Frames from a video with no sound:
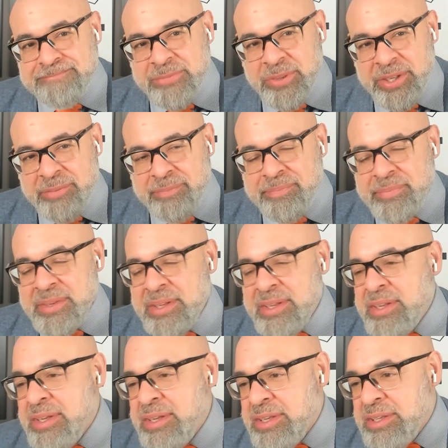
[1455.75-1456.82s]
right?
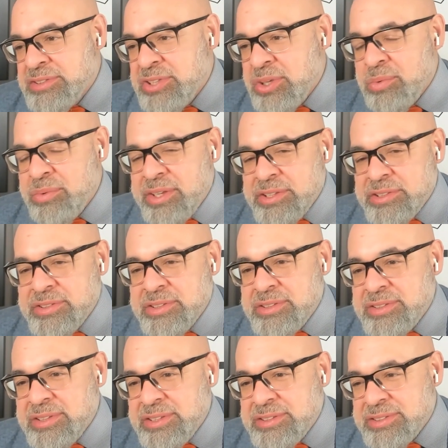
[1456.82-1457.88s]
So
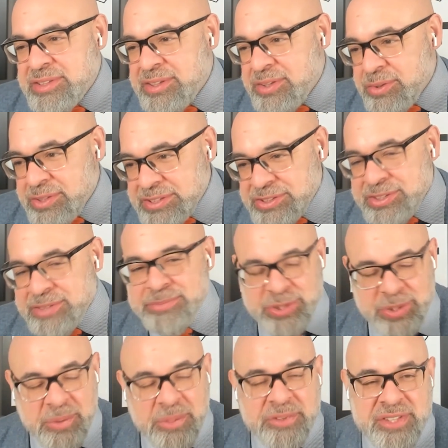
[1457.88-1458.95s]
there is some
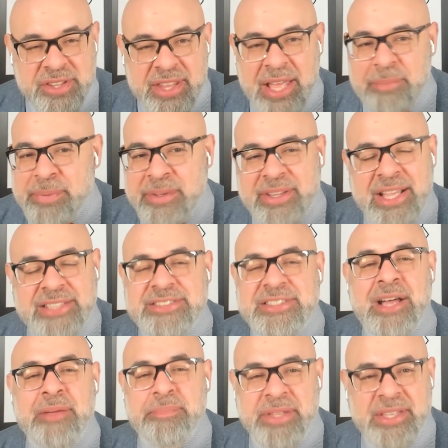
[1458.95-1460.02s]
truth to that, but that's
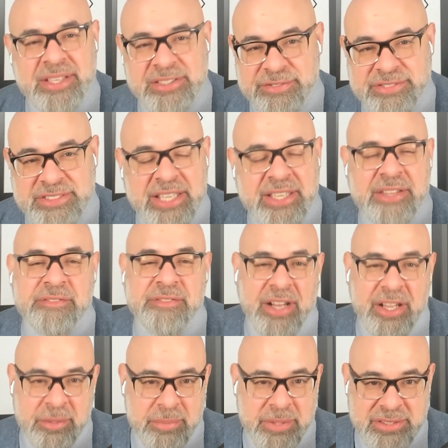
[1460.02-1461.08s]
not because taking
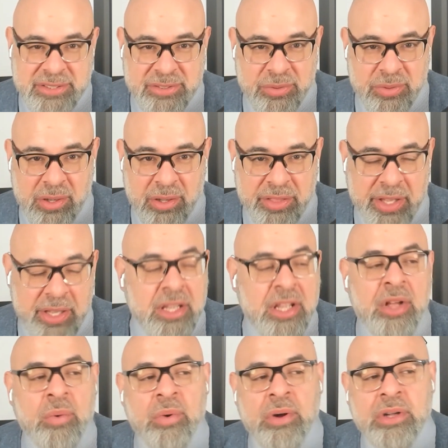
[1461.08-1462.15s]
vitamins is the wrong thing.
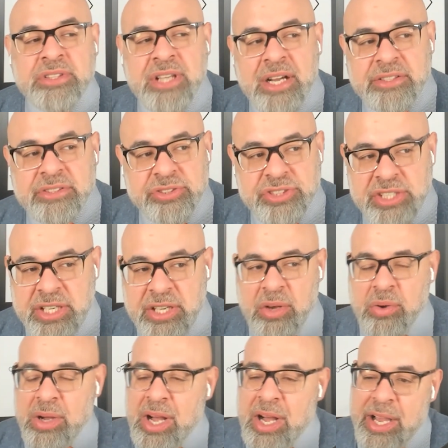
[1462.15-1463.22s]
Well, Dr.
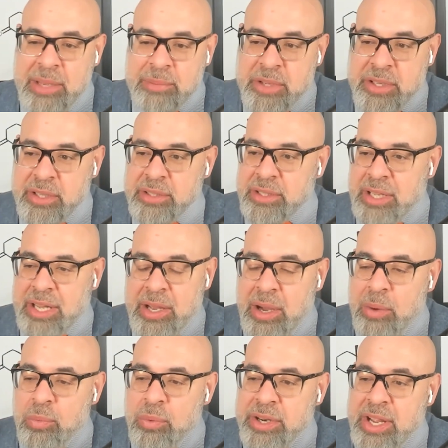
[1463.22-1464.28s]
Gio, I
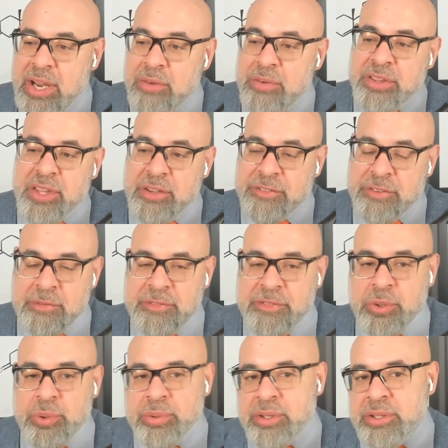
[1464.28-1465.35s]
want everything from
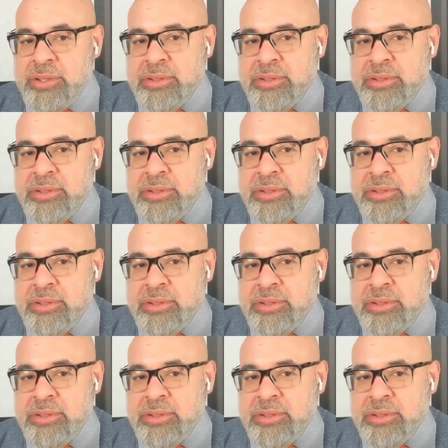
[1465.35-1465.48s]
food.